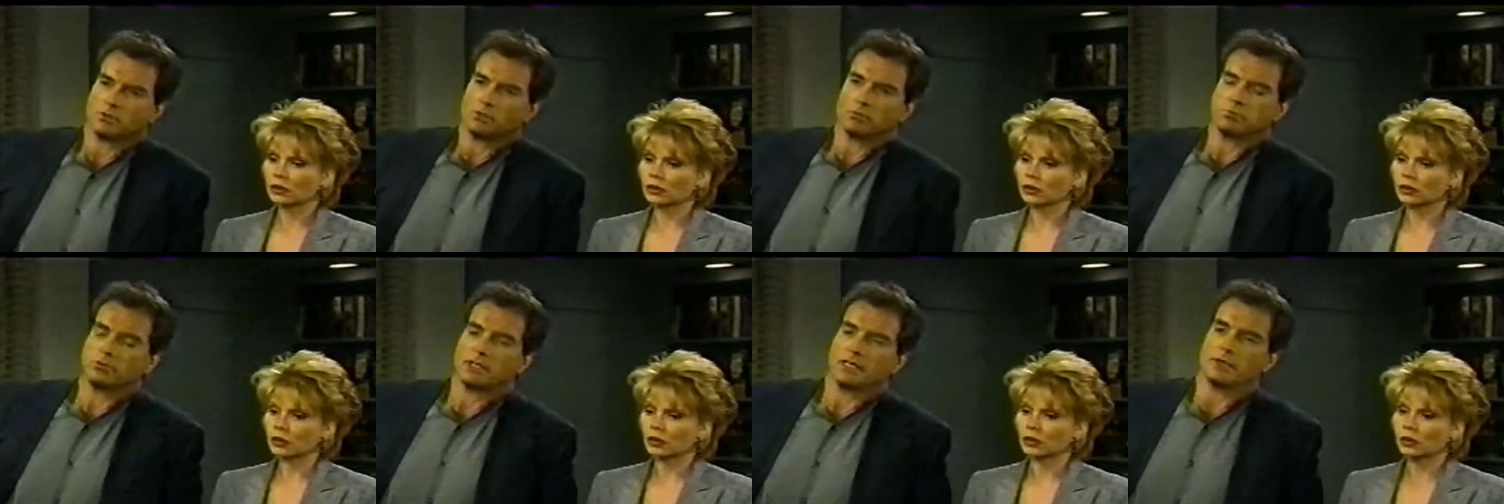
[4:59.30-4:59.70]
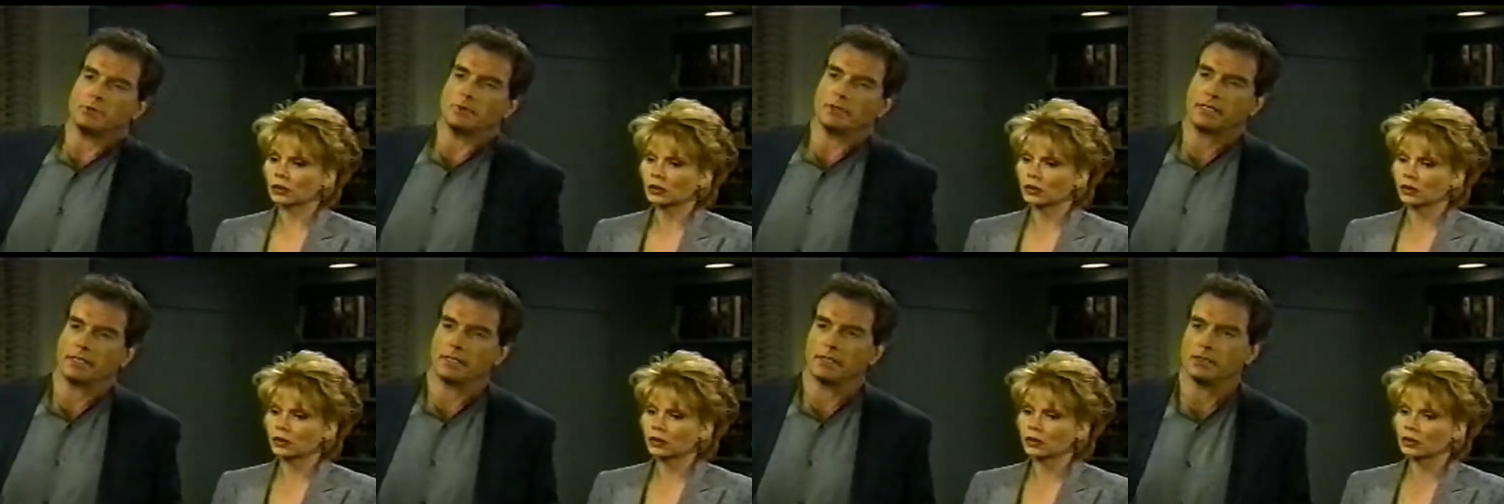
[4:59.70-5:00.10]
Speaker 1: with your
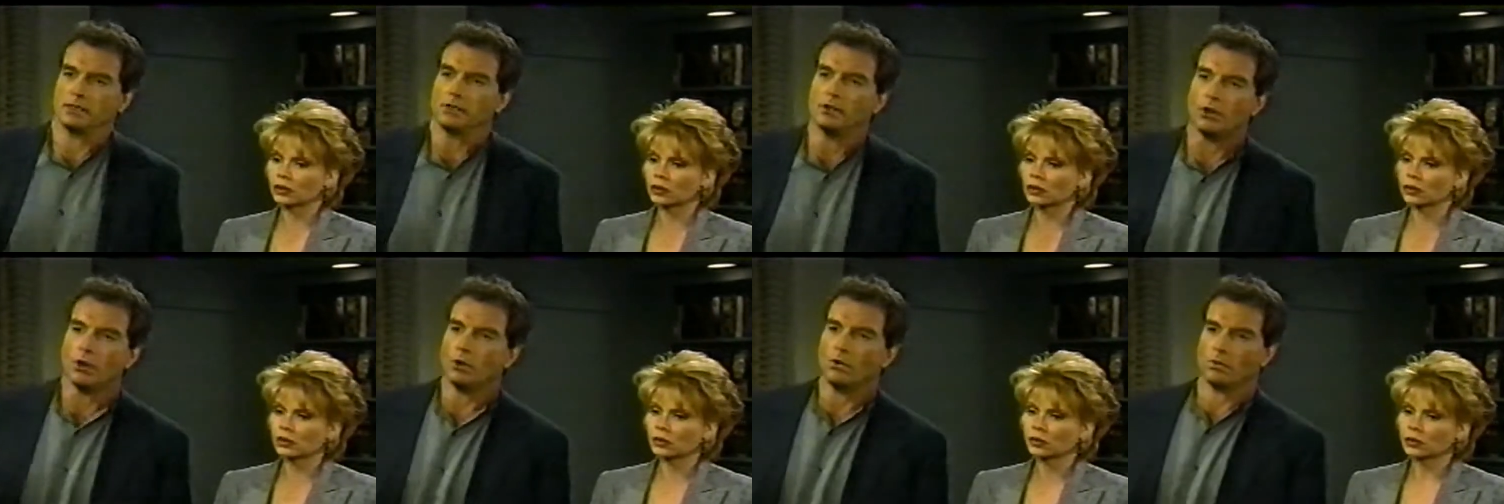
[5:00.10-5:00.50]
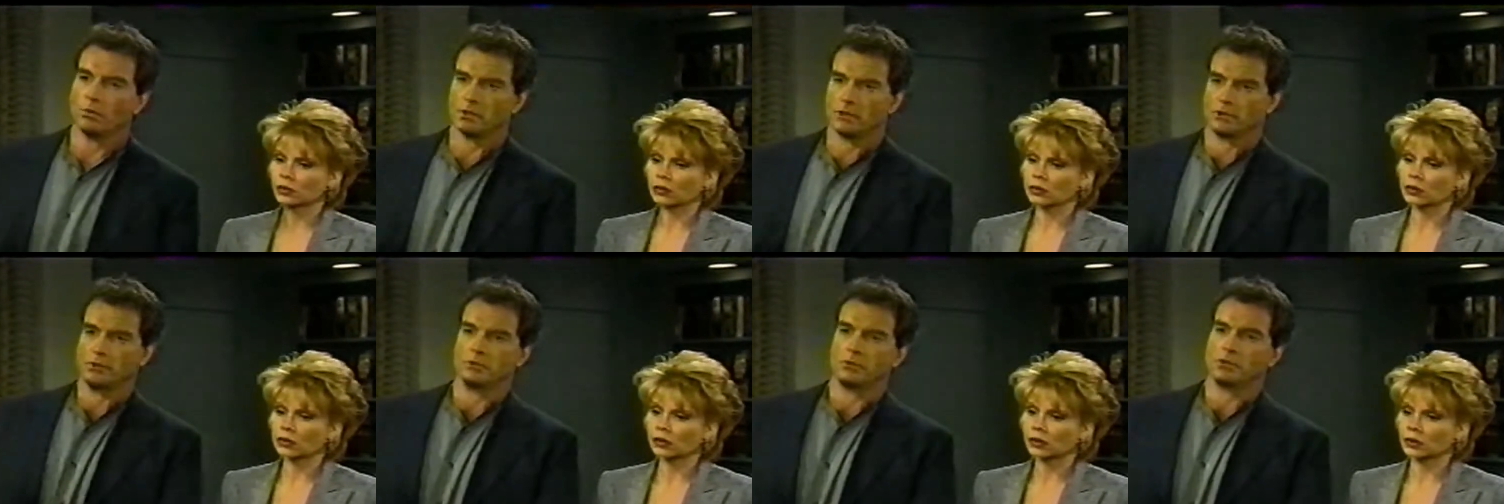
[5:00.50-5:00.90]
plight. We can't know
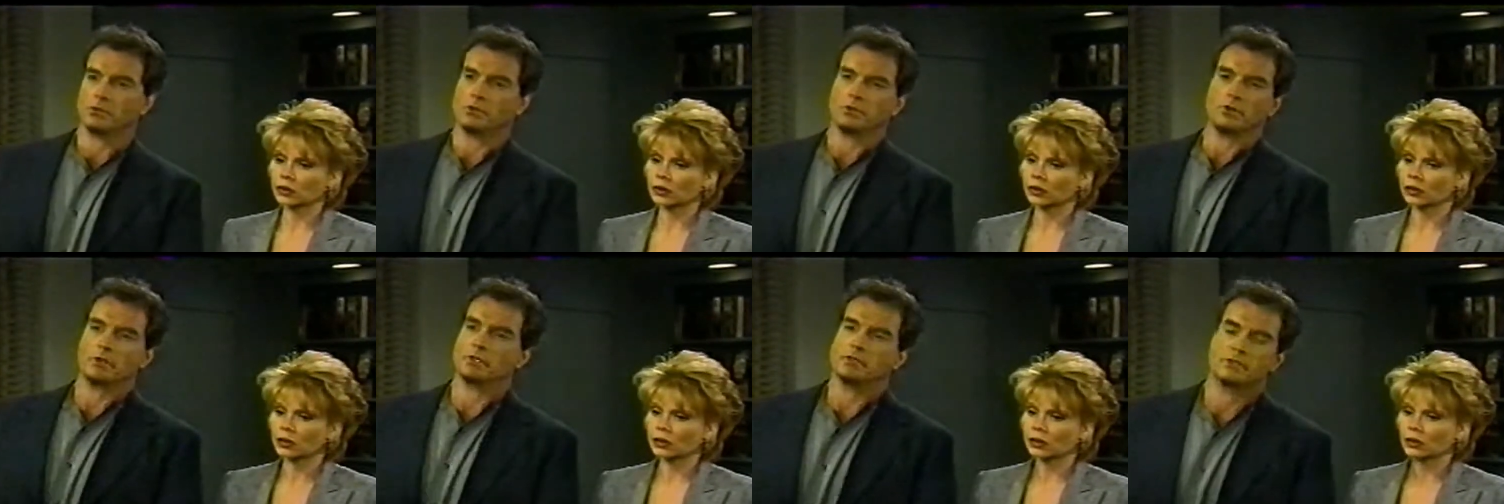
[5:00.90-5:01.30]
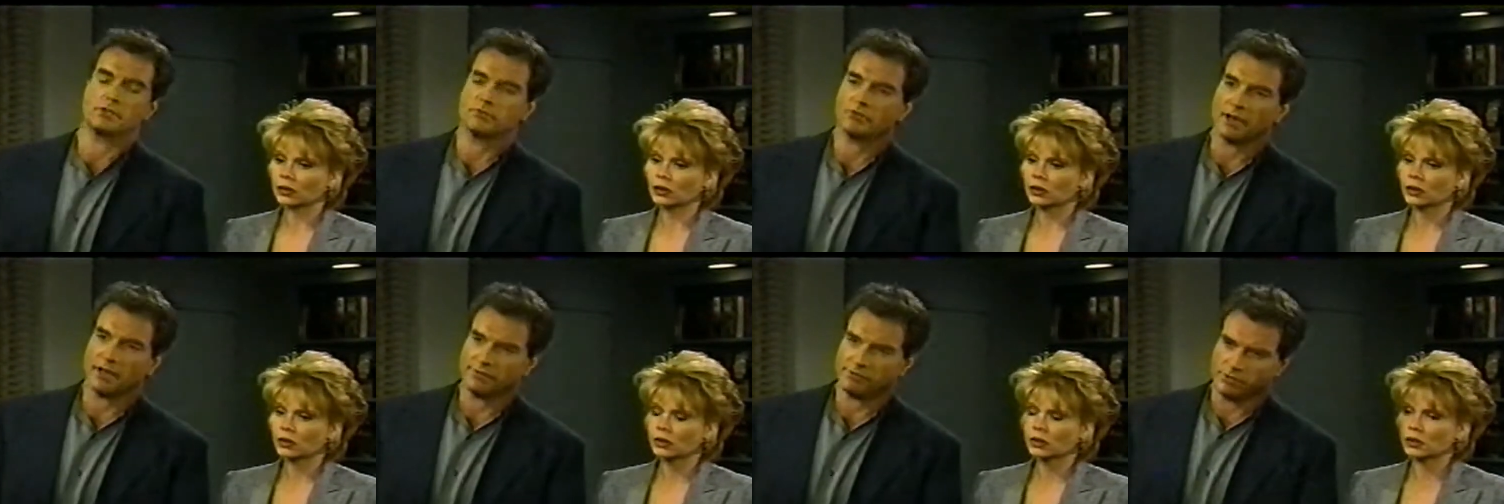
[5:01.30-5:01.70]
what you endured and
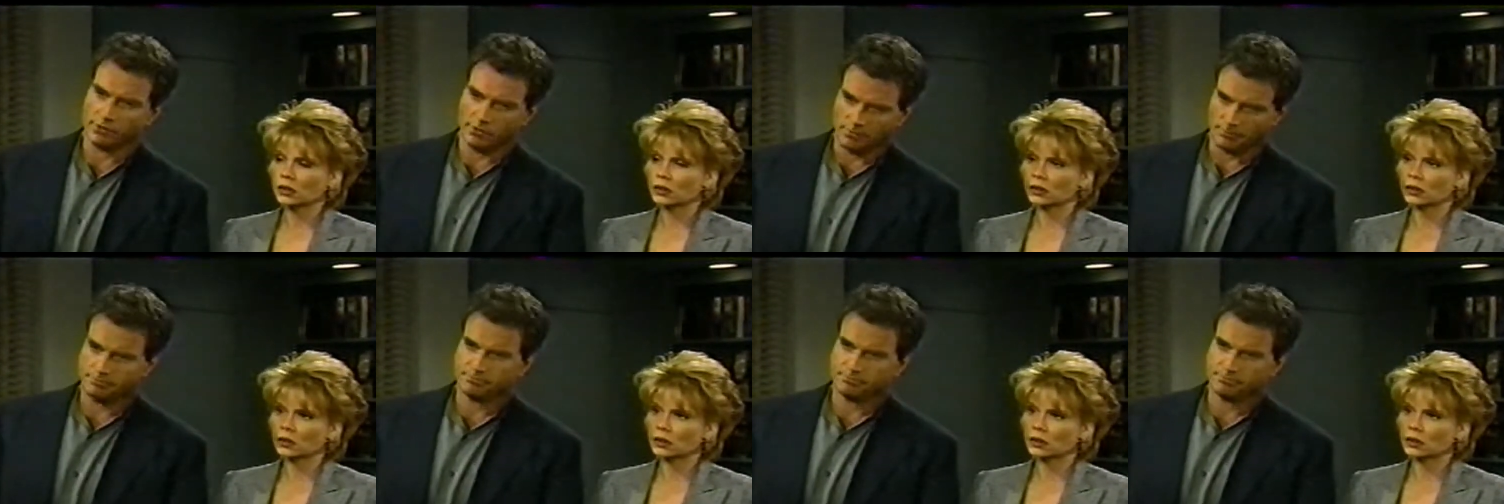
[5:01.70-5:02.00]
survived.